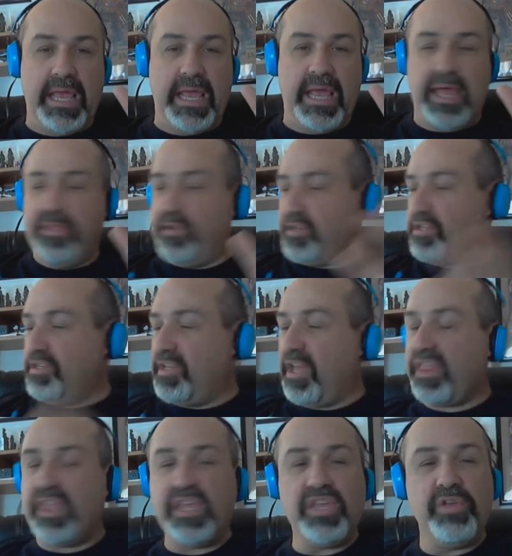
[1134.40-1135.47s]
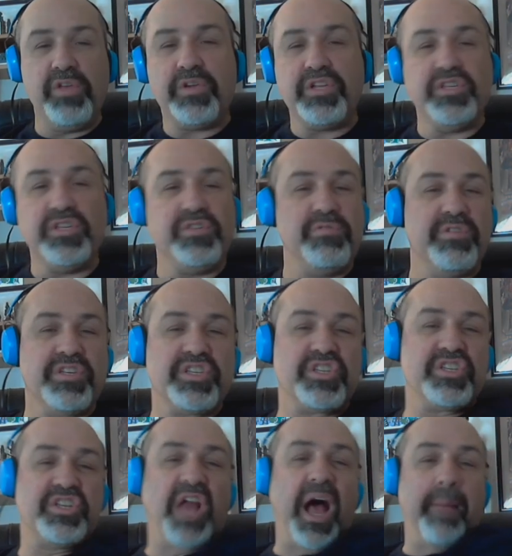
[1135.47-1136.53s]
And there's nothing you can do to
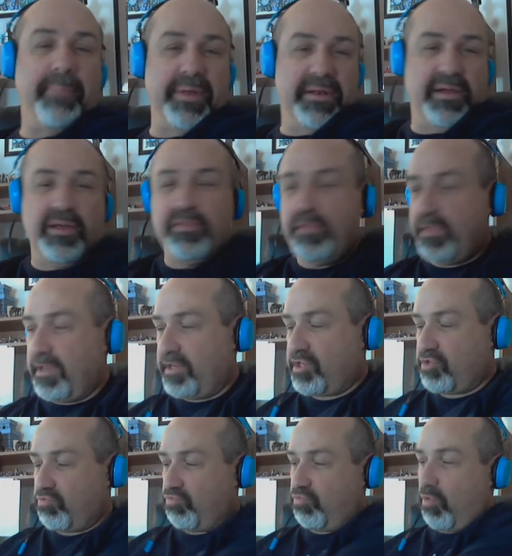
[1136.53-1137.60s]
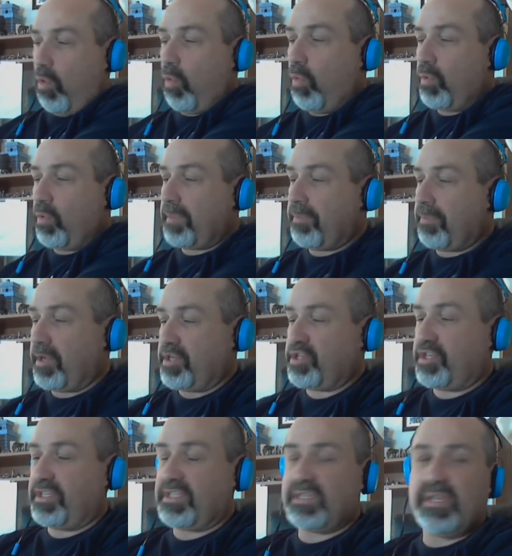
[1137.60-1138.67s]
stop it other than just roll with the
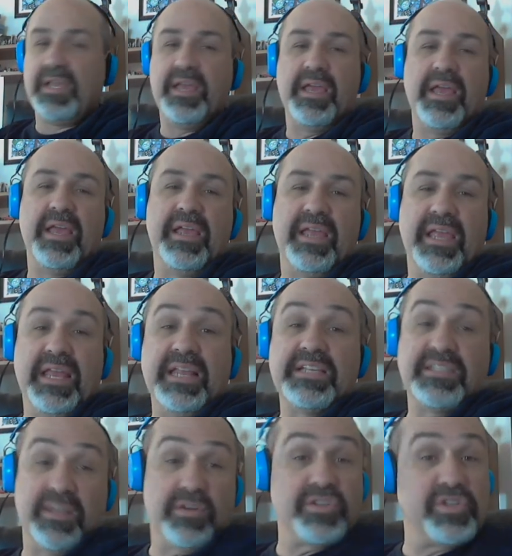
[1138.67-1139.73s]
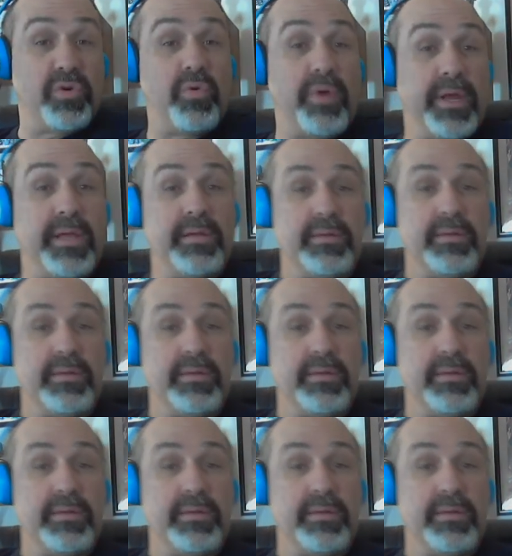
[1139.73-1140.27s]
punches. It is their story.